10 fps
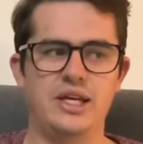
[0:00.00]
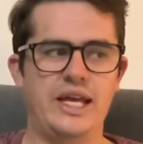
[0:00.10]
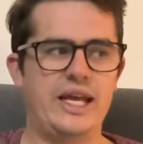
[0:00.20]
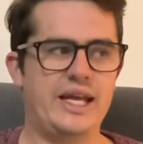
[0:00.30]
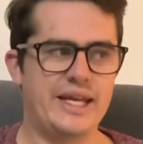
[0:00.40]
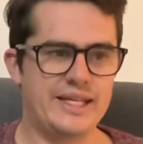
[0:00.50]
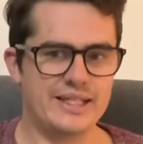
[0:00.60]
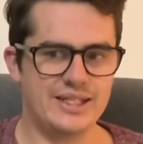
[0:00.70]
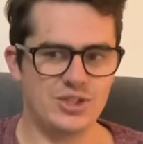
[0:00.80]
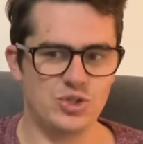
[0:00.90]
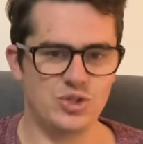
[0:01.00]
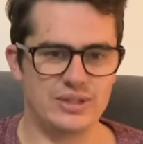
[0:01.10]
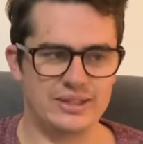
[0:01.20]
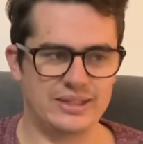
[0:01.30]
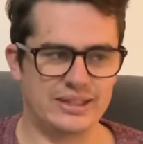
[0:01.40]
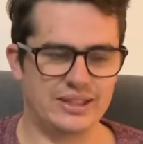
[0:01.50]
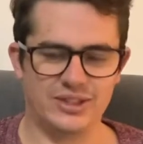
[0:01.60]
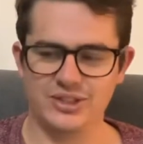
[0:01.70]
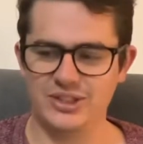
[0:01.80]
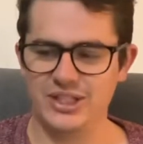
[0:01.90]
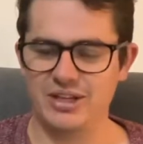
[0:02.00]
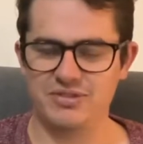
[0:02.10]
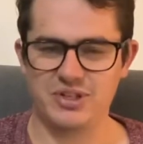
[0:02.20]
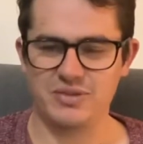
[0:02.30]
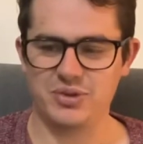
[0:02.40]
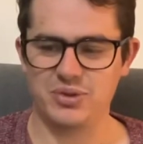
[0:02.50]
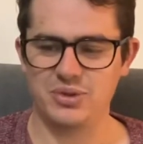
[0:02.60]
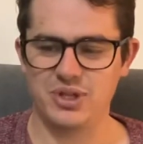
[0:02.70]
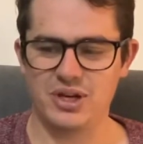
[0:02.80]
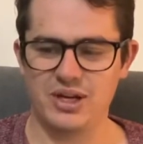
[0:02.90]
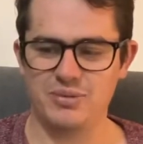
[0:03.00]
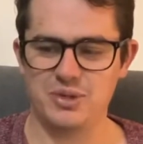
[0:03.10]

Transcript: and I've traveled through time,